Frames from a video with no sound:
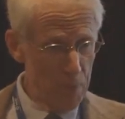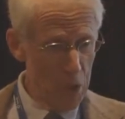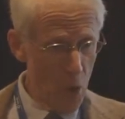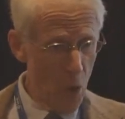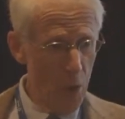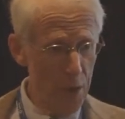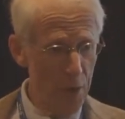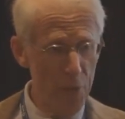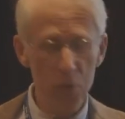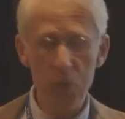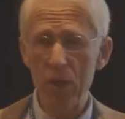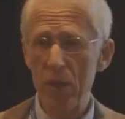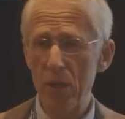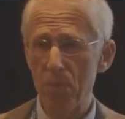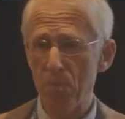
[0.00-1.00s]
going through
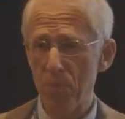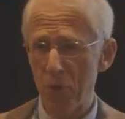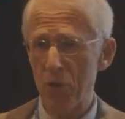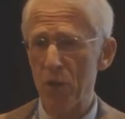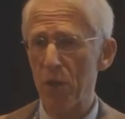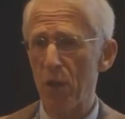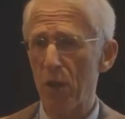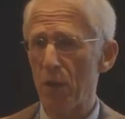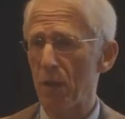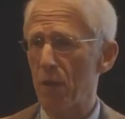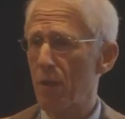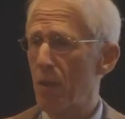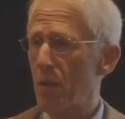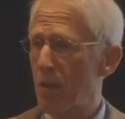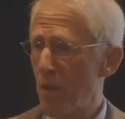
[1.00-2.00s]
these personal
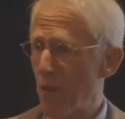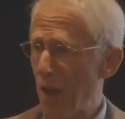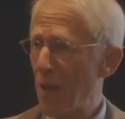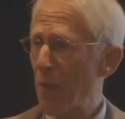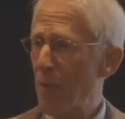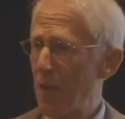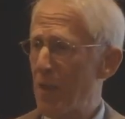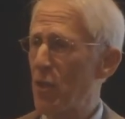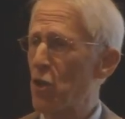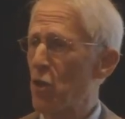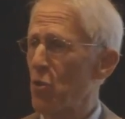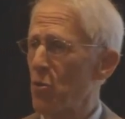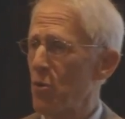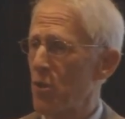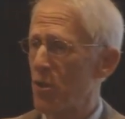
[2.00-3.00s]
development
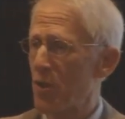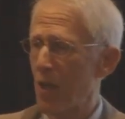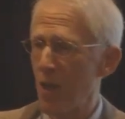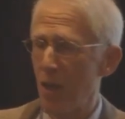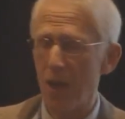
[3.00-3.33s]
issues